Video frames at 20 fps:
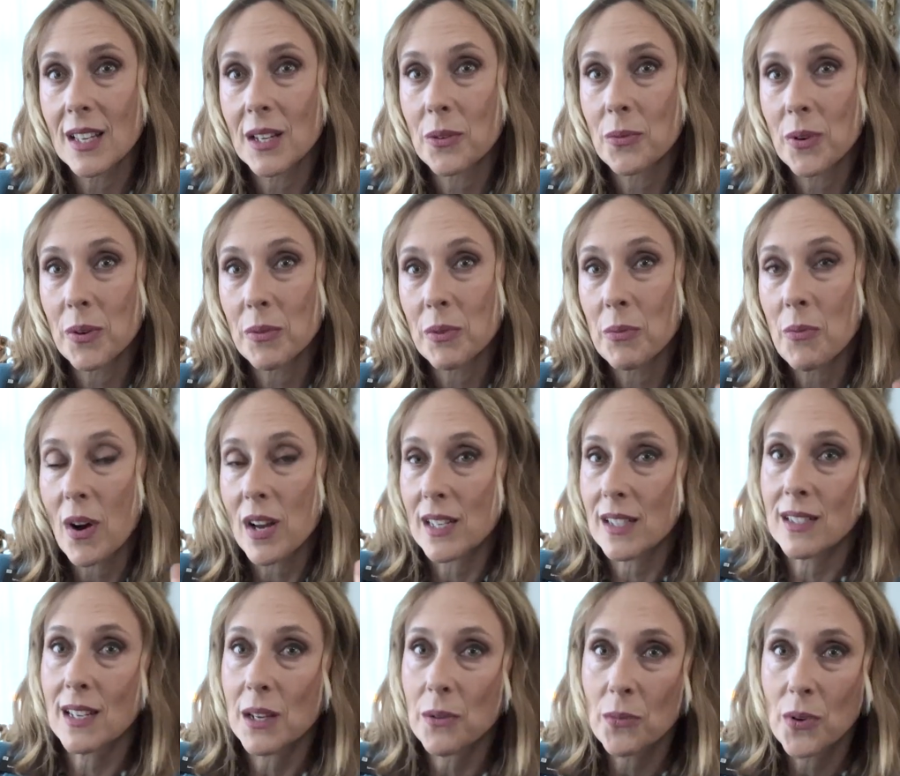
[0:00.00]
where we want to
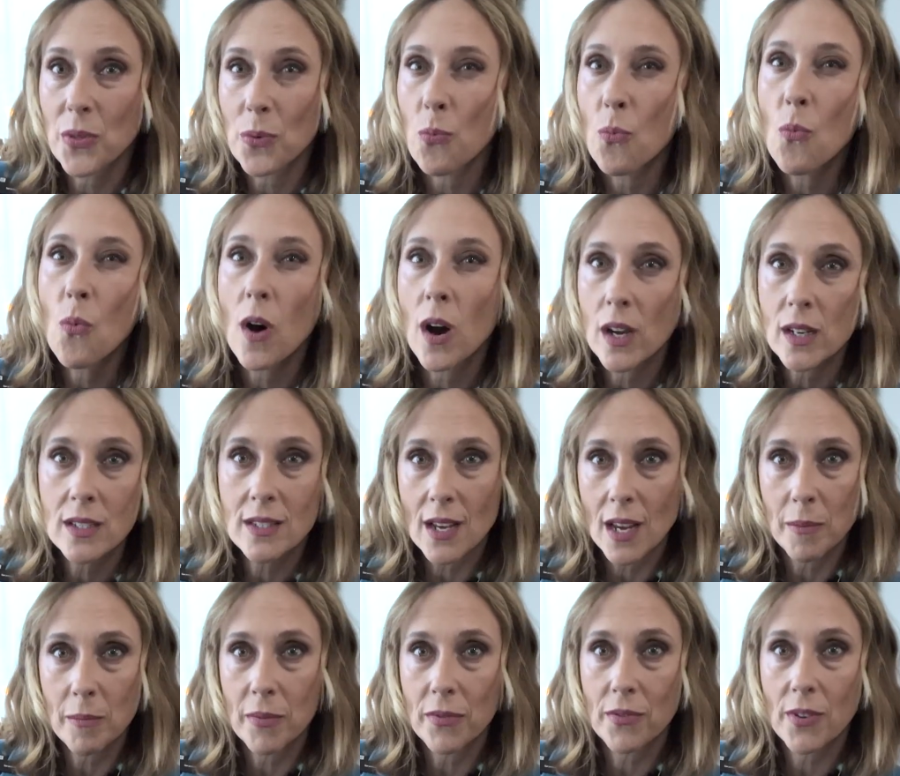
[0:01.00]
knit with one
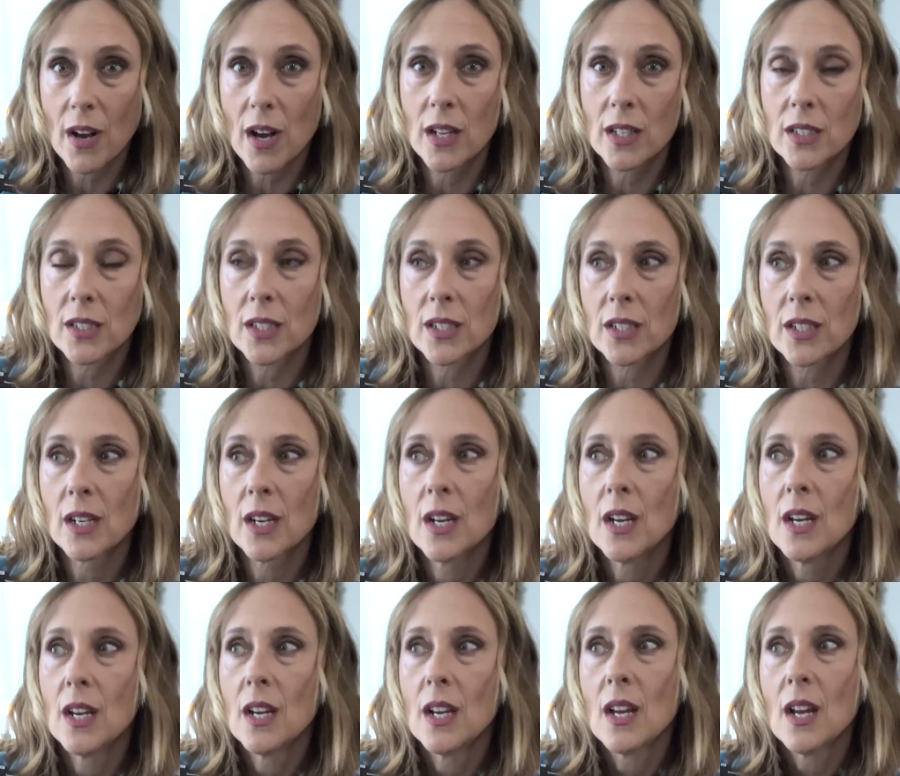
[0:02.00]
type of color
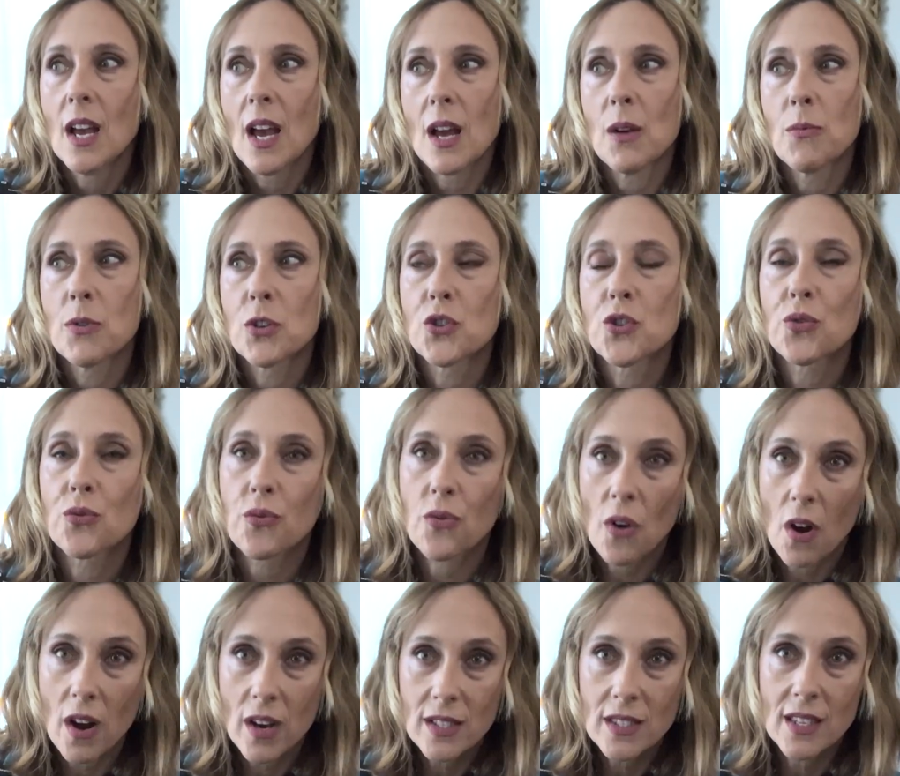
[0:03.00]
and we're
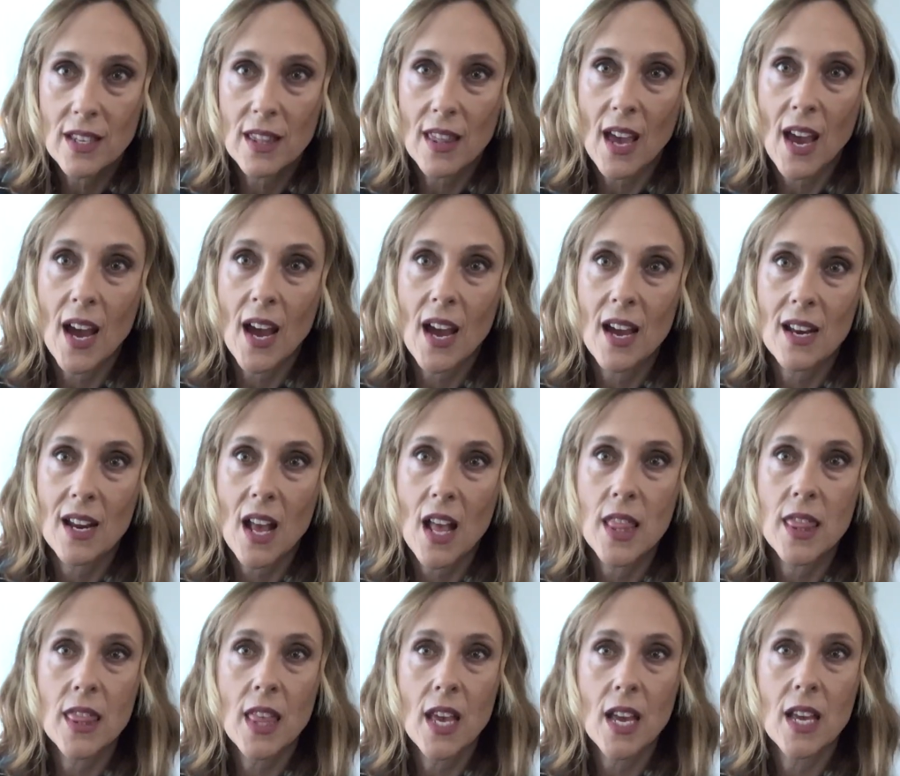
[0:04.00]
drawn to that,
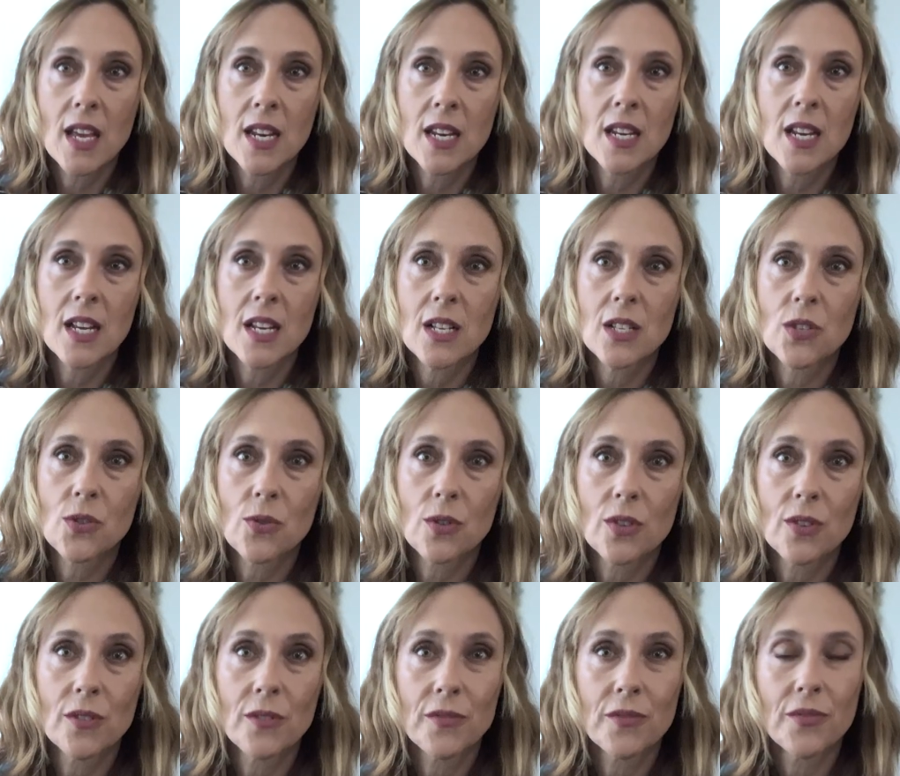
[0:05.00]
and then it sort
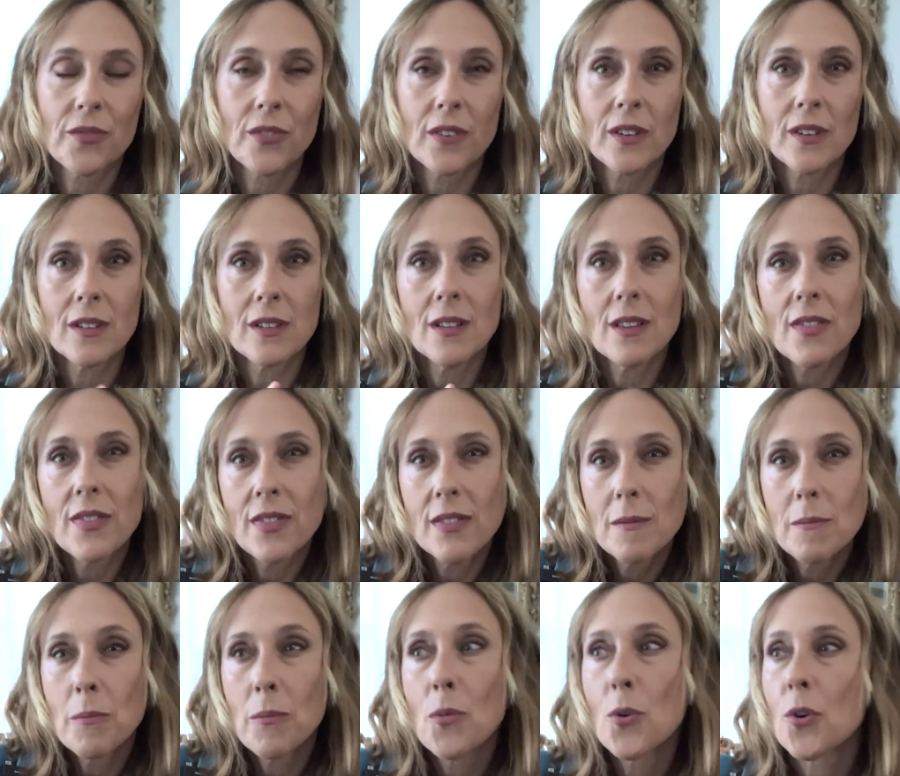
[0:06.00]
of
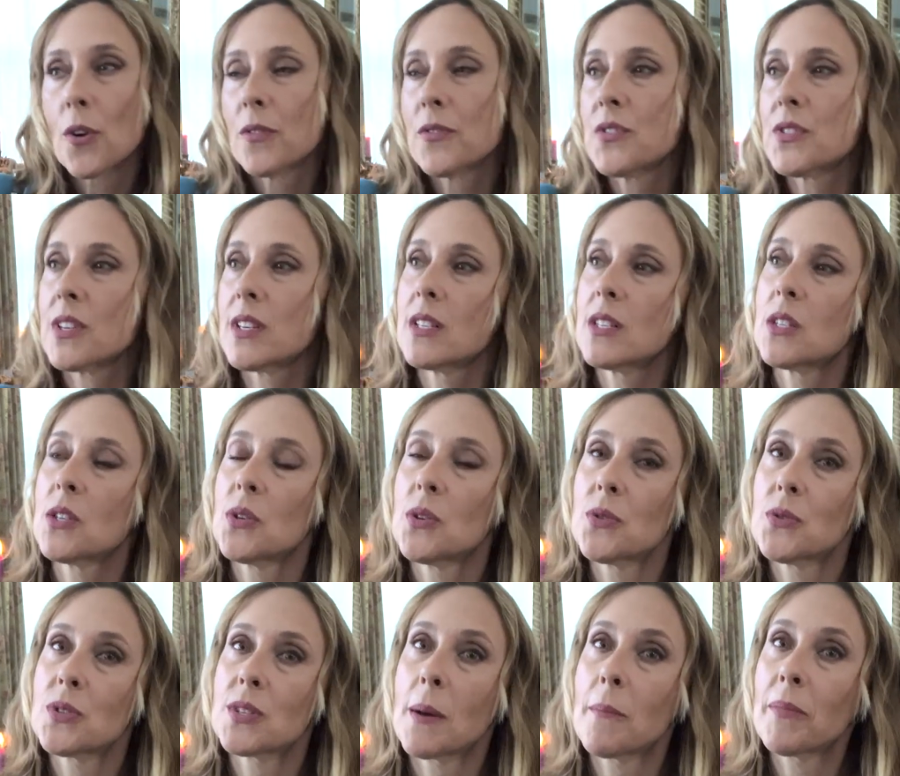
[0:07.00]
morphs into
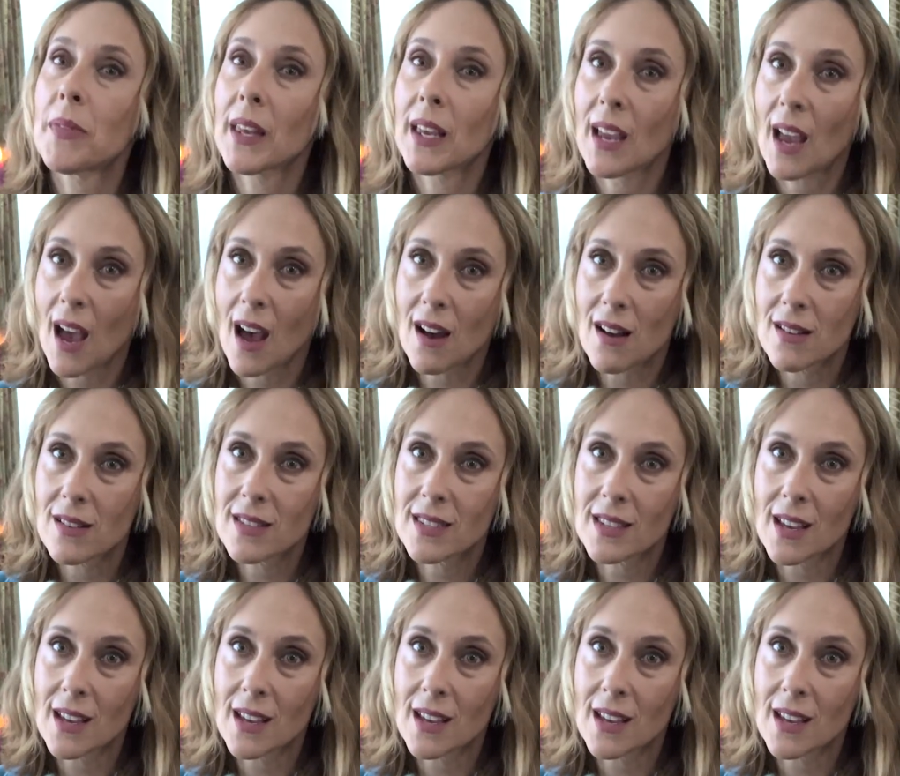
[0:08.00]
something else.